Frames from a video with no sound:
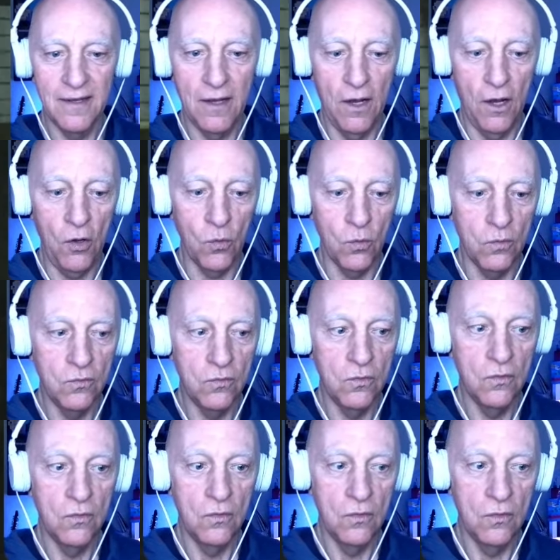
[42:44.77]
Oh!
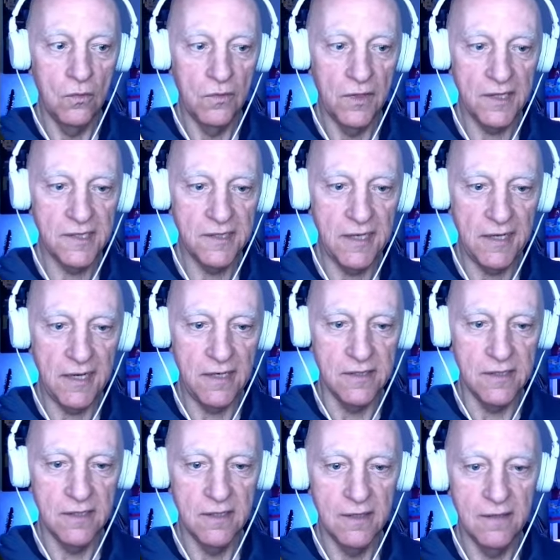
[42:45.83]
That's a dead end.